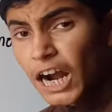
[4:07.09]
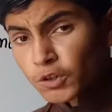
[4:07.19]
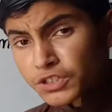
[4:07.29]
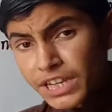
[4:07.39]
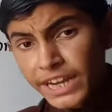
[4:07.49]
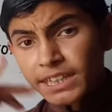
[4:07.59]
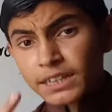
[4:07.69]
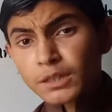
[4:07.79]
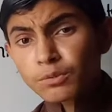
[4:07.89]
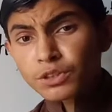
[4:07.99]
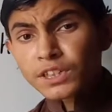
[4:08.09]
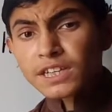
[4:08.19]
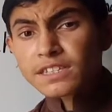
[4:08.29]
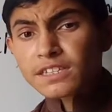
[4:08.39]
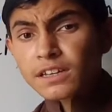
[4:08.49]
outside the
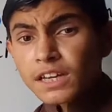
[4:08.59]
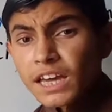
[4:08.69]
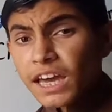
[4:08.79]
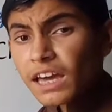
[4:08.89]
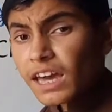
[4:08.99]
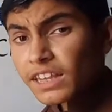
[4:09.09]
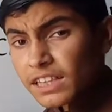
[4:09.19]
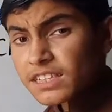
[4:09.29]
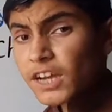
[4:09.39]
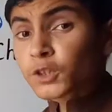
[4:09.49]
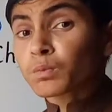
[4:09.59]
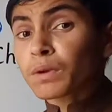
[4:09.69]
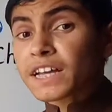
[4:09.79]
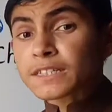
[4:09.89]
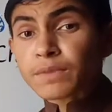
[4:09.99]
nucleus in the
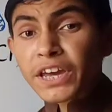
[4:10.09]
cytoplasm.